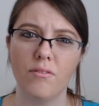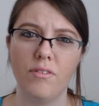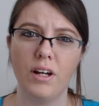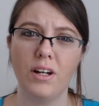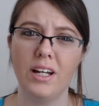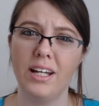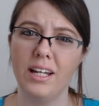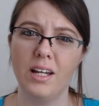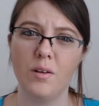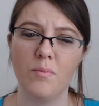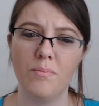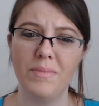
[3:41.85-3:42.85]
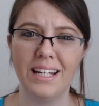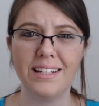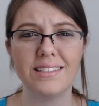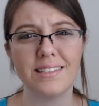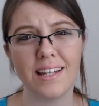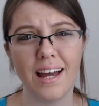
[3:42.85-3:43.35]
very
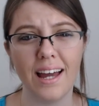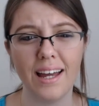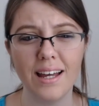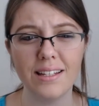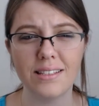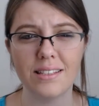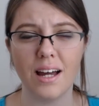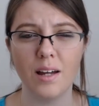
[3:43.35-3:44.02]
mixed, I guess.